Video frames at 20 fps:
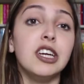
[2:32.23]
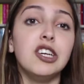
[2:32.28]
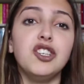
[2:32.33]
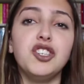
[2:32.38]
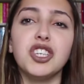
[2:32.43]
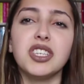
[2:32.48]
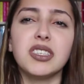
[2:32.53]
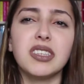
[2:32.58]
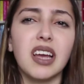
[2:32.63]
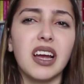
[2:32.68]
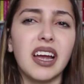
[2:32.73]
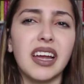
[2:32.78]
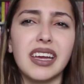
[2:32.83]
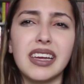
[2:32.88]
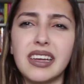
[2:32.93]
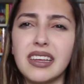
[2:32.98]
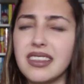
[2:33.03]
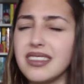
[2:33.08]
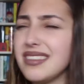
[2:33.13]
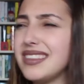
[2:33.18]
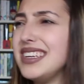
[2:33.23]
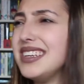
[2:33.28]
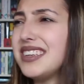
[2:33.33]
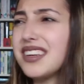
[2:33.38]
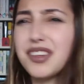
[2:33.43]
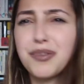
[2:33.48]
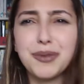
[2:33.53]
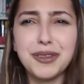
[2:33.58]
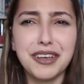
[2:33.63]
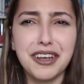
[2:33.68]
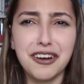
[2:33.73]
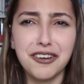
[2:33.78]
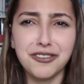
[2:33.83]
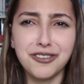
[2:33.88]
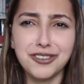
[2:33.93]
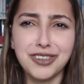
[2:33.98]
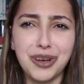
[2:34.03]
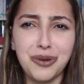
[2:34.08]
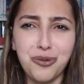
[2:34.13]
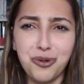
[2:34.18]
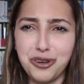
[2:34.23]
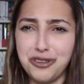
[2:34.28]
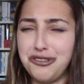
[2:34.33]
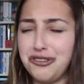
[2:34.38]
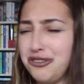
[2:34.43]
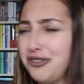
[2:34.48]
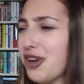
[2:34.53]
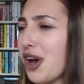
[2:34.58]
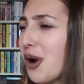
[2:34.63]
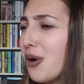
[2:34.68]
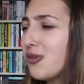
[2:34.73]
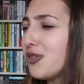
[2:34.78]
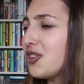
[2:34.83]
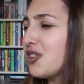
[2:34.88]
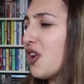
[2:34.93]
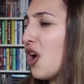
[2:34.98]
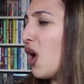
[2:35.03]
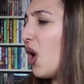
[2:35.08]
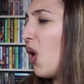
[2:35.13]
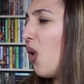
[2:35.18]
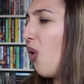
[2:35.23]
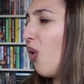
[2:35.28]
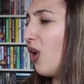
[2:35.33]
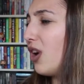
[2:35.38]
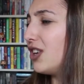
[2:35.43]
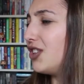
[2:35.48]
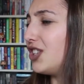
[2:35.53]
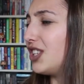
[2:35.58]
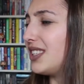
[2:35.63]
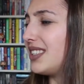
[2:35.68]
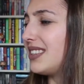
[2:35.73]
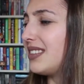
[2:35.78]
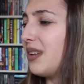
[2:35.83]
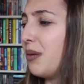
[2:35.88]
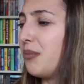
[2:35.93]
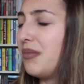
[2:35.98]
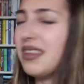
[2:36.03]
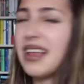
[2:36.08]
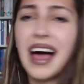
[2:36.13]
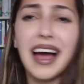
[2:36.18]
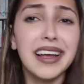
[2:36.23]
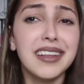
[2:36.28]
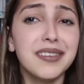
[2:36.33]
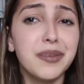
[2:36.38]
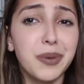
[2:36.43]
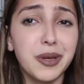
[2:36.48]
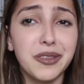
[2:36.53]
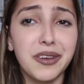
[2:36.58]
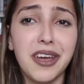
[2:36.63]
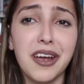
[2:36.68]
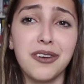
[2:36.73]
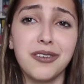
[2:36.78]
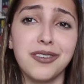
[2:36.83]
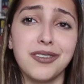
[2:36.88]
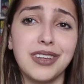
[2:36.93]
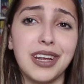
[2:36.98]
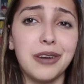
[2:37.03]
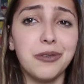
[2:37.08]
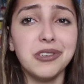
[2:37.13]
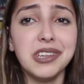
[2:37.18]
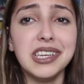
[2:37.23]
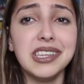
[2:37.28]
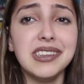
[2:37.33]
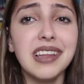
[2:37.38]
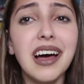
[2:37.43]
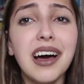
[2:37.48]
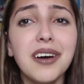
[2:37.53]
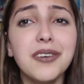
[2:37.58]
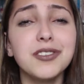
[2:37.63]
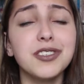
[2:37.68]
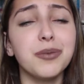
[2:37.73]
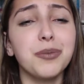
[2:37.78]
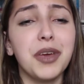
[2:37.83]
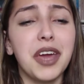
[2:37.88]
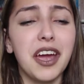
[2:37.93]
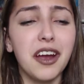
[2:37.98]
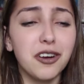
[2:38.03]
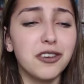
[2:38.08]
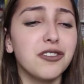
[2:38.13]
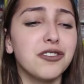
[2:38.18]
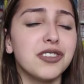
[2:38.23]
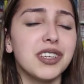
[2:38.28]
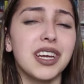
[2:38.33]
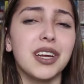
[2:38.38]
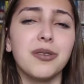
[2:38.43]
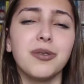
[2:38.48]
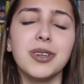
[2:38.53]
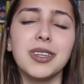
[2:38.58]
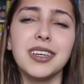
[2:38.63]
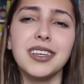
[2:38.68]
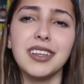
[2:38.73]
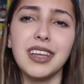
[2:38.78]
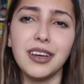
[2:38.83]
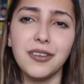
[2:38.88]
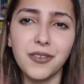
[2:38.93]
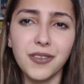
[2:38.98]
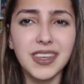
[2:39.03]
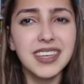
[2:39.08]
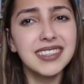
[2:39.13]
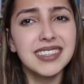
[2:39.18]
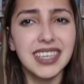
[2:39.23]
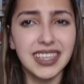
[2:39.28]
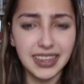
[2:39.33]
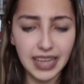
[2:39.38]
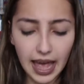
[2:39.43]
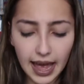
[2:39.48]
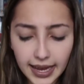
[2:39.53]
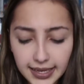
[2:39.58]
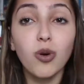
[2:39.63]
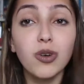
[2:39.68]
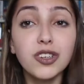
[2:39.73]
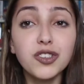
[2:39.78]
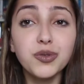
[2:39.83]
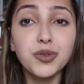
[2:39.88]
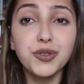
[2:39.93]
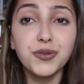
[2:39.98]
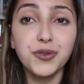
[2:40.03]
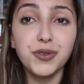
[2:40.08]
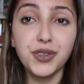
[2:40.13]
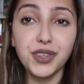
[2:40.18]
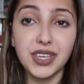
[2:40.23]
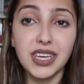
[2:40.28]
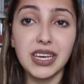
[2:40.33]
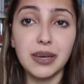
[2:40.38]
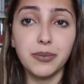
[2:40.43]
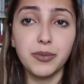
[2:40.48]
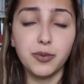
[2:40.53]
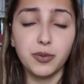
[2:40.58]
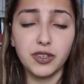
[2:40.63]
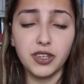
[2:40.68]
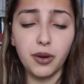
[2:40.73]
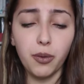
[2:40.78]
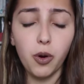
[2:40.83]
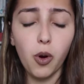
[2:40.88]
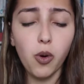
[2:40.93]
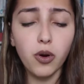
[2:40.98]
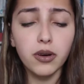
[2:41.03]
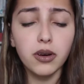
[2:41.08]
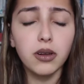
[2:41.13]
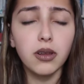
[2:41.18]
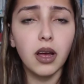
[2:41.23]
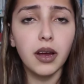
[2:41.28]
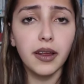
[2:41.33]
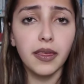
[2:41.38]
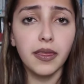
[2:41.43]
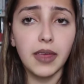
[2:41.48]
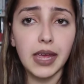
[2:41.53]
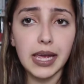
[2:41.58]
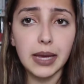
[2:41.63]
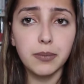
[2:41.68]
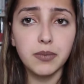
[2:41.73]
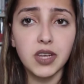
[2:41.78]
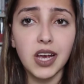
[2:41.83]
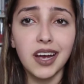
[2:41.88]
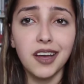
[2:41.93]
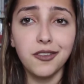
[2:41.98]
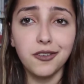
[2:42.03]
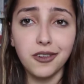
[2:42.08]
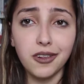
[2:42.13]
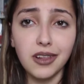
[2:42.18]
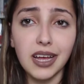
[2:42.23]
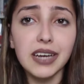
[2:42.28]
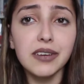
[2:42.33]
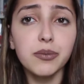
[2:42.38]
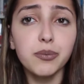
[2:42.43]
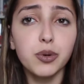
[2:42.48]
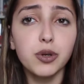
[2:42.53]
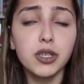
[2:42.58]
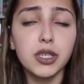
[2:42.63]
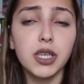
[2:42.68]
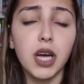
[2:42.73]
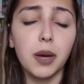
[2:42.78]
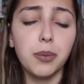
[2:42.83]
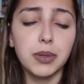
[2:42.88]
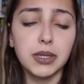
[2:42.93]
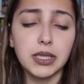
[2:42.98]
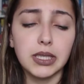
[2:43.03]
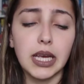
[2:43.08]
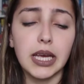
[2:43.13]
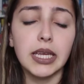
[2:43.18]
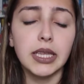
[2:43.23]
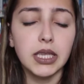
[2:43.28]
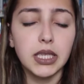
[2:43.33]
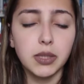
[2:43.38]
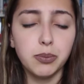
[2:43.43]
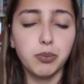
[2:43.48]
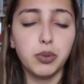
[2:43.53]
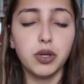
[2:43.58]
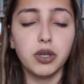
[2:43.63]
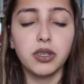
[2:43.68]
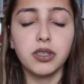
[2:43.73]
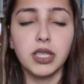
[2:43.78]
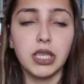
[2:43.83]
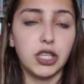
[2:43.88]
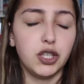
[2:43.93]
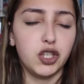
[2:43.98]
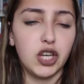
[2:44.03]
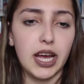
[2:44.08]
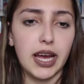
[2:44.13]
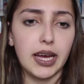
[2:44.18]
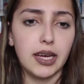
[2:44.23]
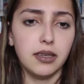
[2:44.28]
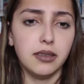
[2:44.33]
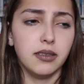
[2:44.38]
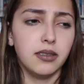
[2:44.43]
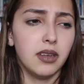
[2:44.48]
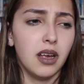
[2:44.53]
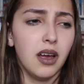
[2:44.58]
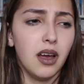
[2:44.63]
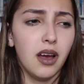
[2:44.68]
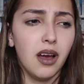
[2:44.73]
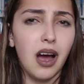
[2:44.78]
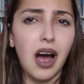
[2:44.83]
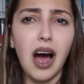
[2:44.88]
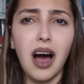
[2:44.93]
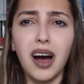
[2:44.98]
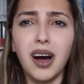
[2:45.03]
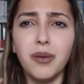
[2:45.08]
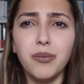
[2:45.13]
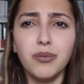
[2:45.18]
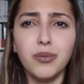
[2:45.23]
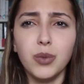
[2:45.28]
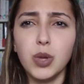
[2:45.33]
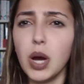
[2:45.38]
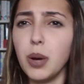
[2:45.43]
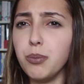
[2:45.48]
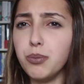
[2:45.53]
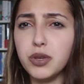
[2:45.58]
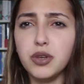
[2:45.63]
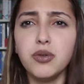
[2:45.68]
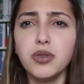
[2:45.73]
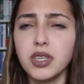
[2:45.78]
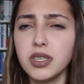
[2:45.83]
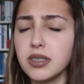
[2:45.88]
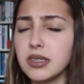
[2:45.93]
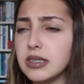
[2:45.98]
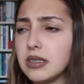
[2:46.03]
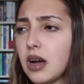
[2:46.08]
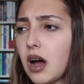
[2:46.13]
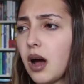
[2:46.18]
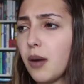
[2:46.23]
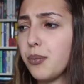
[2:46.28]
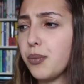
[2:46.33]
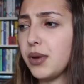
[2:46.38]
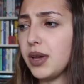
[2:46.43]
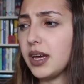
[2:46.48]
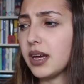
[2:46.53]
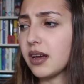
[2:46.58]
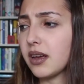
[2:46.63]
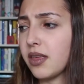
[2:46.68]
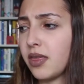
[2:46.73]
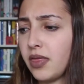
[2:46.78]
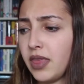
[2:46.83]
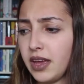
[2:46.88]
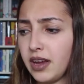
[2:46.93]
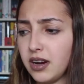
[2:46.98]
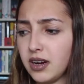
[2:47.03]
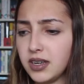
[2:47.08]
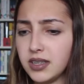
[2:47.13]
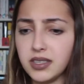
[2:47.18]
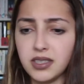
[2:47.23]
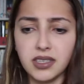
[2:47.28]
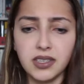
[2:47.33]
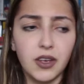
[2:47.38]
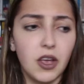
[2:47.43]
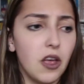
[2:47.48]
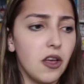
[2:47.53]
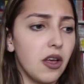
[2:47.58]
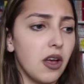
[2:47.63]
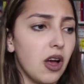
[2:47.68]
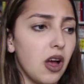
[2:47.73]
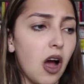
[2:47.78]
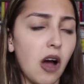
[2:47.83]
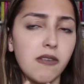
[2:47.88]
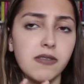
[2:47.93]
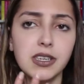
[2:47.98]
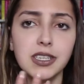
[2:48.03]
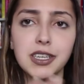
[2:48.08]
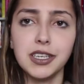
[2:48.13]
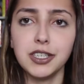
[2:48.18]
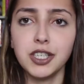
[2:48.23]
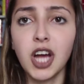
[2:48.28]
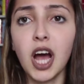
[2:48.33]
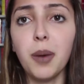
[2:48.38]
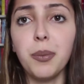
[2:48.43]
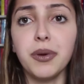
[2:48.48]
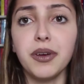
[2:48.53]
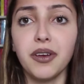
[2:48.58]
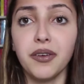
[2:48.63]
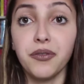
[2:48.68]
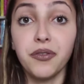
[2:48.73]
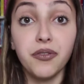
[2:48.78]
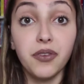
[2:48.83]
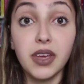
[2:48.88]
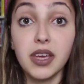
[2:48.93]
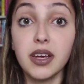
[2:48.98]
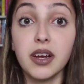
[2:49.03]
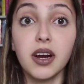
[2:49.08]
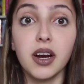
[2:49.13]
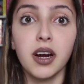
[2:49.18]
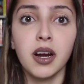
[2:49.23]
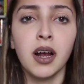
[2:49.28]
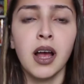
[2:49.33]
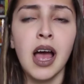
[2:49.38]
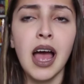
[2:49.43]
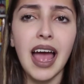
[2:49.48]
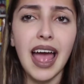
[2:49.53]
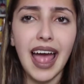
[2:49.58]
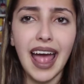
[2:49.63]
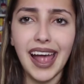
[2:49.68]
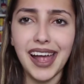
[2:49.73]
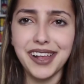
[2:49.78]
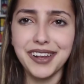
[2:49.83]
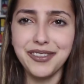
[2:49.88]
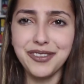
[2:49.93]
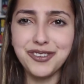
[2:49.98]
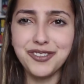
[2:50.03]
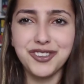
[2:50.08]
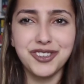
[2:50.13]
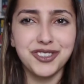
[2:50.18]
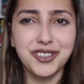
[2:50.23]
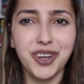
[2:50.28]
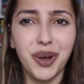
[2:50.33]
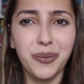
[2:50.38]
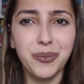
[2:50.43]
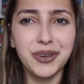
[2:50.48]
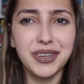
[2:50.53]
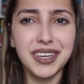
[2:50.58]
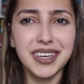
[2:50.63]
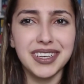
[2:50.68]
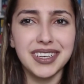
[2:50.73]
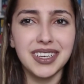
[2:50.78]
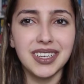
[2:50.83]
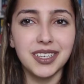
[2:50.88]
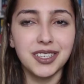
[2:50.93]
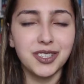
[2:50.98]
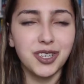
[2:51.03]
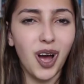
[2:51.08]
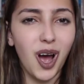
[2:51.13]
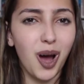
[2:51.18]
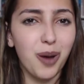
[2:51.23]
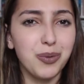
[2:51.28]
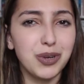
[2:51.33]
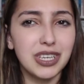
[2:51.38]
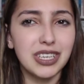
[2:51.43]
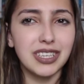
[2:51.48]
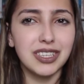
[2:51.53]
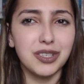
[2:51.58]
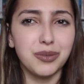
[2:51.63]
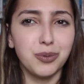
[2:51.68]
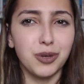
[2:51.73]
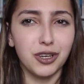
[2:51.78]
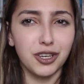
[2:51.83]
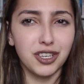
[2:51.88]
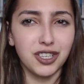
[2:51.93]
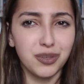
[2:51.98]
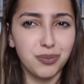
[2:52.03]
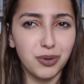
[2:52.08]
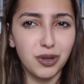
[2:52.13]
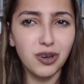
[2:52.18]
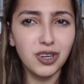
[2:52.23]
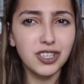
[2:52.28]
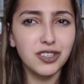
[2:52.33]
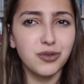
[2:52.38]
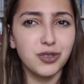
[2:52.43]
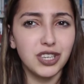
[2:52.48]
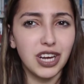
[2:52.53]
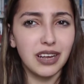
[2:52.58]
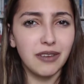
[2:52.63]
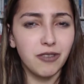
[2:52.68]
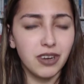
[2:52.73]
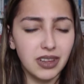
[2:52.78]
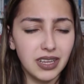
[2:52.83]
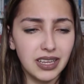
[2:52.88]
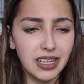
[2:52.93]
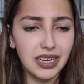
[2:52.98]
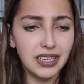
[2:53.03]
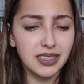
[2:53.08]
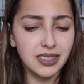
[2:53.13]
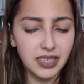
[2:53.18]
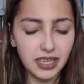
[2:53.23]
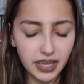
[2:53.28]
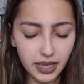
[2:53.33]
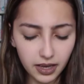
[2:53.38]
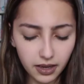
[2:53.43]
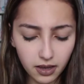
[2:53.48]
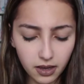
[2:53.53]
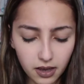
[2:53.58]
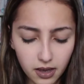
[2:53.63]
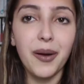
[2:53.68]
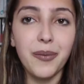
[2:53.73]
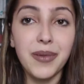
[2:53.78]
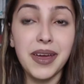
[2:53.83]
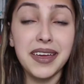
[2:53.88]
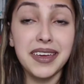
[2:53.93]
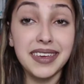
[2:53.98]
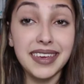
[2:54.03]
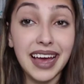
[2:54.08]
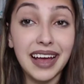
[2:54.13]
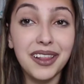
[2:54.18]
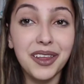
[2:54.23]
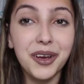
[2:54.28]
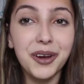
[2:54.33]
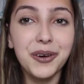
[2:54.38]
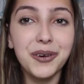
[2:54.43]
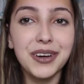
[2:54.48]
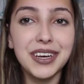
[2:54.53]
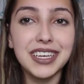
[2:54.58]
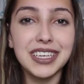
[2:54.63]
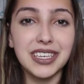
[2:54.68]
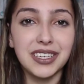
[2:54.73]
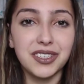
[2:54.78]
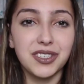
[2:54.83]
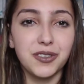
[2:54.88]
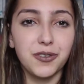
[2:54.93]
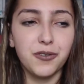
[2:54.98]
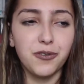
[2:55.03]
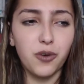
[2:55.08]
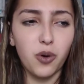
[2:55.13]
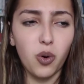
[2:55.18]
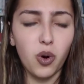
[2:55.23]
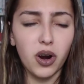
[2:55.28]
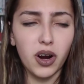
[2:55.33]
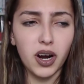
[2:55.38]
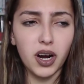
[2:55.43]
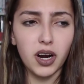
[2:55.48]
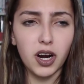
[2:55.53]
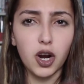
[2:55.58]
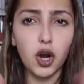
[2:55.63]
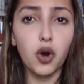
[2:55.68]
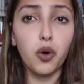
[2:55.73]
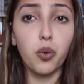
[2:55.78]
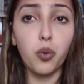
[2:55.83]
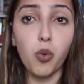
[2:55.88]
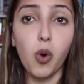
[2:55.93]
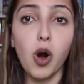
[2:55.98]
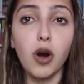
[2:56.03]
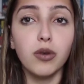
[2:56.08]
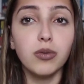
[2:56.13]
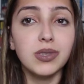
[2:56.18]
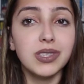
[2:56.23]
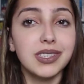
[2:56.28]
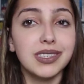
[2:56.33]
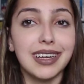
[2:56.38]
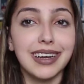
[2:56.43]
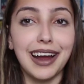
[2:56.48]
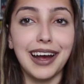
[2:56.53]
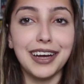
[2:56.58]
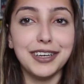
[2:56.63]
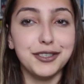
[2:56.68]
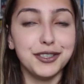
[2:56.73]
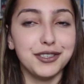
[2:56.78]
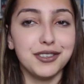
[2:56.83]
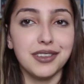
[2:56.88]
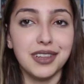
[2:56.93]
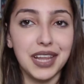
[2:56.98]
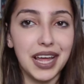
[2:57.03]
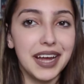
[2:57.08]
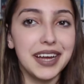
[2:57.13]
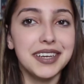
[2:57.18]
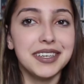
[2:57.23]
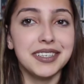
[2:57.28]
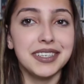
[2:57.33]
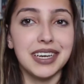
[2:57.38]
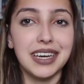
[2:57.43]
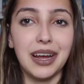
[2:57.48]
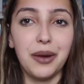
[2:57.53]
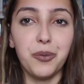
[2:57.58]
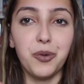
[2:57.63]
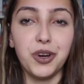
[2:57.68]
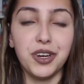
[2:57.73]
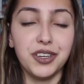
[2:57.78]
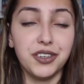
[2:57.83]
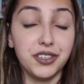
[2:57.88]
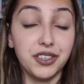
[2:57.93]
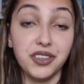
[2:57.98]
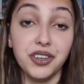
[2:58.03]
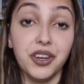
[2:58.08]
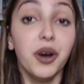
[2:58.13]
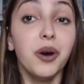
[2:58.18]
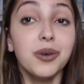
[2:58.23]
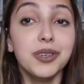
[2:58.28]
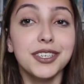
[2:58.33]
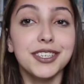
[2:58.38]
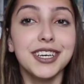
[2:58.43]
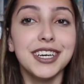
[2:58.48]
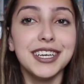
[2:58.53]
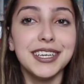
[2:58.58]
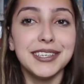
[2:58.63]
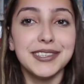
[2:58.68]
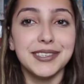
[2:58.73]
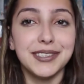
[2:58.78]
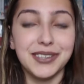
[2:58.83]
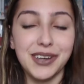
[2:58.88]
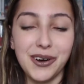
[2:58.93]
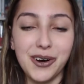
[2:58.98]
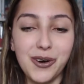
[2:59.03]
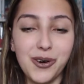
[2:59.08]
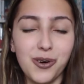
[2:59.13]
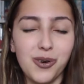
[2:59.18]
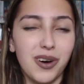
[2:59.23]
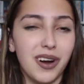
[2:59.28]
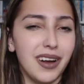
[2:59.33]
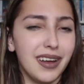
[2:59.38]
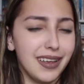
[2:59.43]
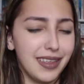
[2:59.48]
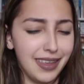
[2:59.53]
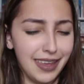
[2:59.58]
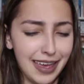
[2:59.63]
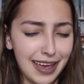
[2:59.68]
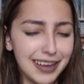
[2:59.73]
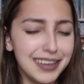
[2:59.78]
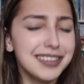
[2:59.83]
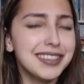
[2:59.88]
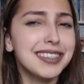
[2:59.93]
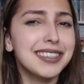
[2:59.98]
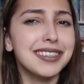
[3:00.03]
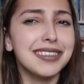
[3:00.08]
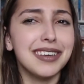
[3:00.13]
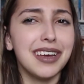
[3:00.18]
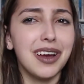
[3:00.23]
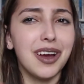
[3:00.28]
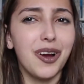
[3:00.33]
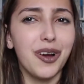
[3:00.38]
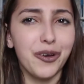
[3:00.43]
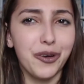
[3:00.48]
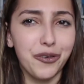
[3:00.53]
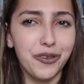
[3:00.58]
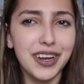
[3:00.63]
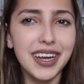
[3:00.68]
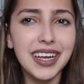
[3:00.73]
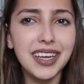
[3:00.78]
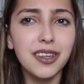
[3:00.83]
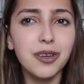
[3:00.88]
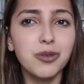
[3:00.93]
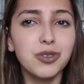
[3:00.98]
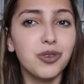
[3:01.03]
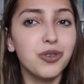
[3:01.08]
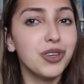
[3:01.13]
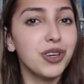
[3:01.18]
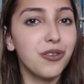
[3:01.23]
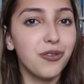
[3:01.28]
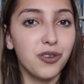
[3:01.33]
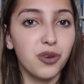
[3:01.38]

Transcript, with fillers: Just details about the characters I wanted to note or just some lines about the characters that I really loved, some characters that I really loved, things like that. Orange was for themes, which I recorded a lot of themes. There's a lot of important topics in this book, such as um, abuse is a topic, there's obviously a topic of fear and there's just so many topics that this book explores which I really liked seeing. Um, yellow is for quotes that I just liked and I wanted to note so yes green there was only a